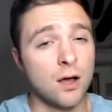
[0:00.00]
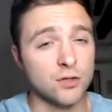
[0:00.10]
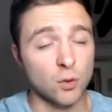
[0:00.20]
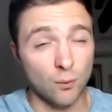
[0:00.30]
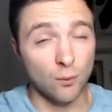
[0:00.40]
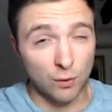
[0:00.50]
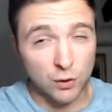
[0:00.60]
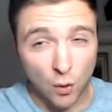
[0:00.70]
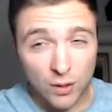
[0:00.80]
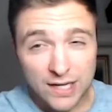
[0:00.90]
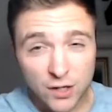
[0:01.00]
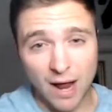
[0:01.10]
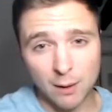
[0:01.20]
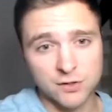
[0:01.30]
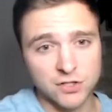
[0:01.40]
So when you go to
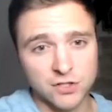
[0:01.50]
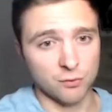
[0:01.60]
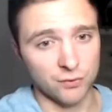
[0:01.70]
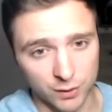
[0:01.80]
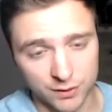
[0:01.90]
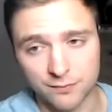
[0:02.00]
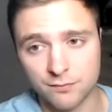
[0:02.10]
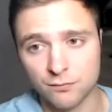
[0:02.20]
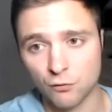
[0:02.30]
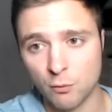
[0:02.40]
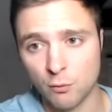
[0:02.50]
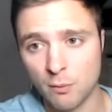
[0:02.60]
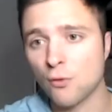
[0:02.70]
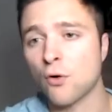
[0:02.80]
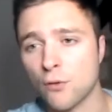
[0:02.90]
interact with Superfluid,
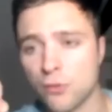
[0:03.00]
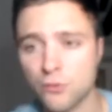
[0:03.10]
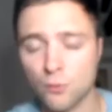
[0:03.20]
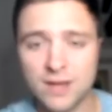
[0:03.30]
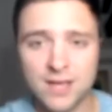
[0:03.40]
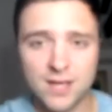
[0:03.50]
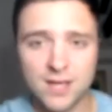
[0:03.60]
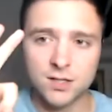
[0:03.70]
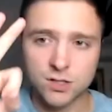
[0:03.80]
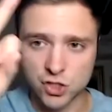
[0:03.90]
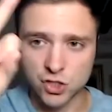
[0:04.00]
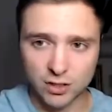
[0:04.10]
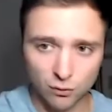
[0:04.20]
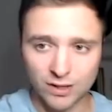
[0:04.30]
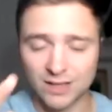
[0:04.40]
remember there are 3
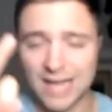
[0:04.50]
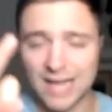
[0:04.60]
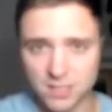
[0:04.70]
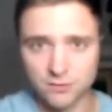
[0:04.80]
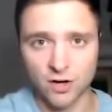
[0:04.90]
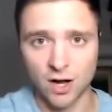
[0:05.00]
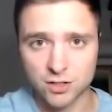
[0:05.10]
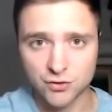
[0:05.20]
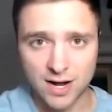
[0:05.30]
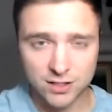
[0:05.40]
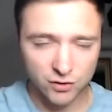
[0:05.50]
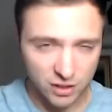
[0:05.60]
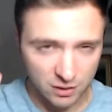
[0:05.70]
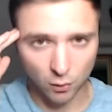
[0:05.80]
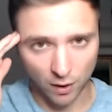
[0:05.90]
general classes of contracts you
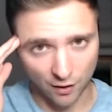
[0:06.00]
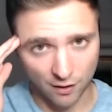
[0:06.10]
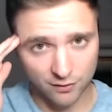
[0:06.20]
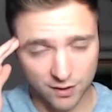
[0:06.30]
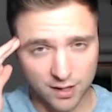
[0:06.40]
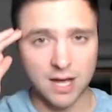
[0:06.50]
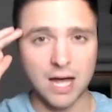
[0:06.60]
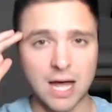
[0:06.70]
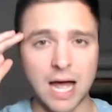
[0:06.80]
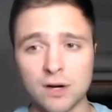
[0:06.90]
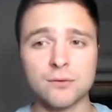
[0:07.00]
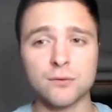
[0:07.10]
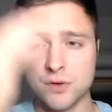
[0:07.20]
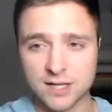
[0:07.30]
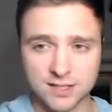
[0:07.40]
need to be aware of. I went
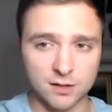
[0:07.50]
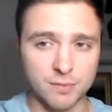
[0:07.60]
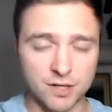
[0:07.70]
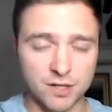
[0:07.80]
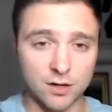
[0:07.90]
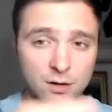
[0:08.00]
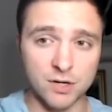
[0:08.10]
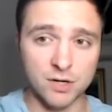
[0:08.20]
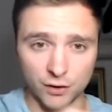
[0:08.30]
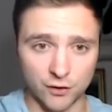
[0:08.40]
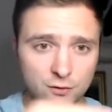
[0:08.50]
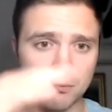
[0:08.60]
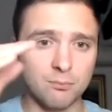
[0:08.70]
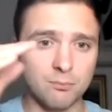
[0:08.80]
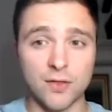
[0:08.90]
through these a bit earlier,
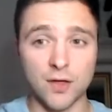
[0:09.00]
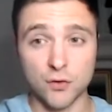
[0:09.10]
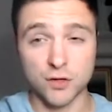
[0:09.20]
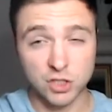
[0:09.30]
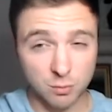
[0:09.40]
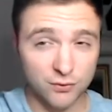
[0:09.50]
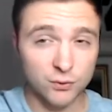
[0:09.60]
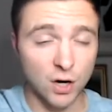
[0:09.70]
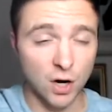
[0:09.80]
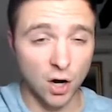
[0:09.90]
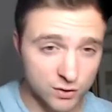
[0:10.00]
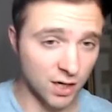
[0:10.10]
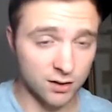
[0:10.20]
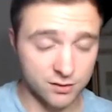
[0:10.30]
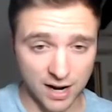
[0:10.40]
but they're the Superfluid host
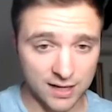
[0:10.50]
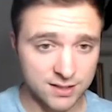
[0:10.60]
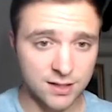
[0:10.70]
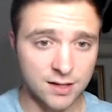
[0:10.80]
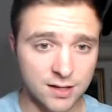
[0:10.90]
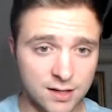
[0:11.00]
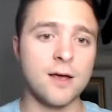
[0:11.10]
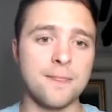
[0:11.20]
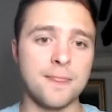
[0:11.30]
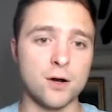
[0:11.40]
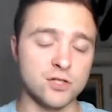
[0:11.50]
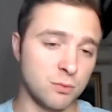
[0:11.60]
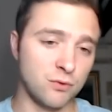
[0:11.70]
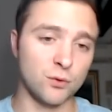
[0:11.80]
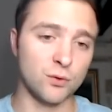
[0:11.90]
contract, they are
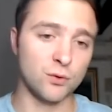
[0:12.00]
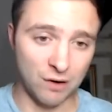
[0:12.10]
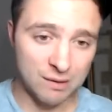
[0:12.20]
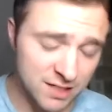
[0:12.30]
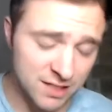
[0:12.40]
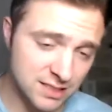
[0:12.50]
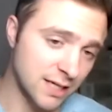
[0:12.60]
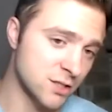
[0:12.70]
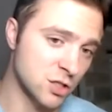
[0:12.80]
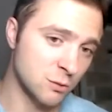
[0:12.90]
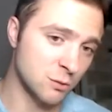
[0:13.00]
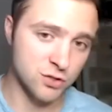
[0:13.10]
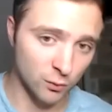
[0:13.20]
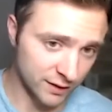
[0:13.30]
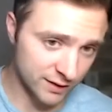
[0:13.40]
Superfluid agreements, and super
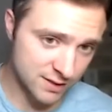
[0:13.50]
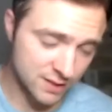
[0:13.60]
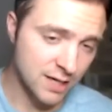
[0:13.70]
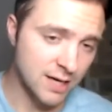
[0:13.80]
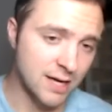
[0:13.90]
tokens.